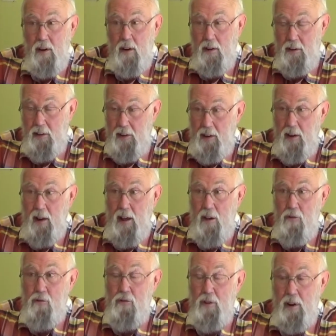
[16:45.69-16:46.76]
a little
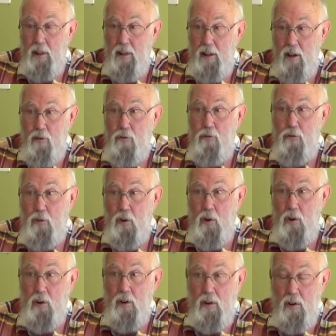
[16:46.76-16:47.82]
less than it is
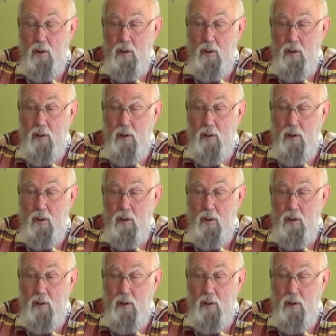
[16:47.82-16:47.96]
for